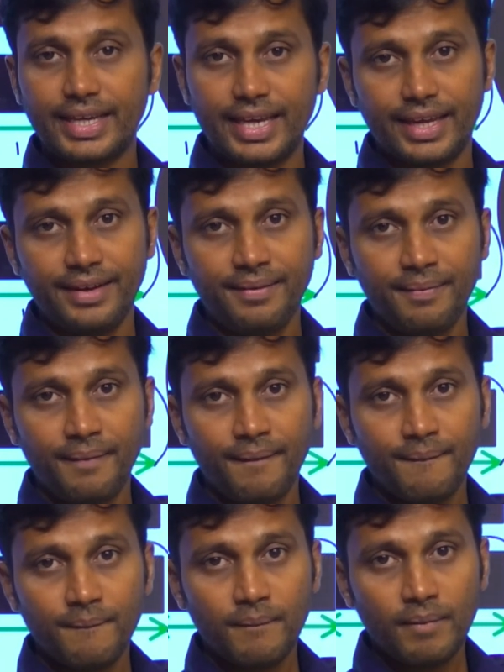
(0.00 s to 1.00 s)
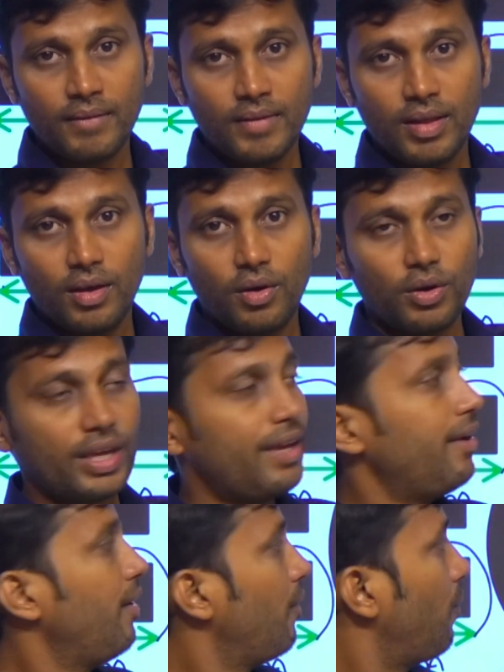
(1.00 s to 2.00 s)
again,
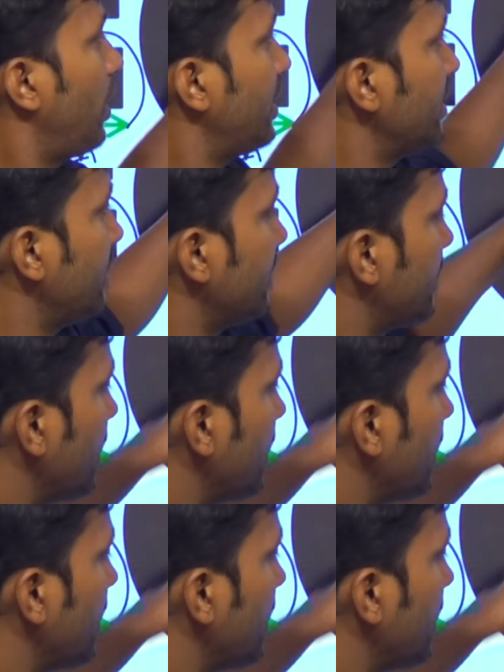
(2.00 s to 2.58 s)
okay, what is the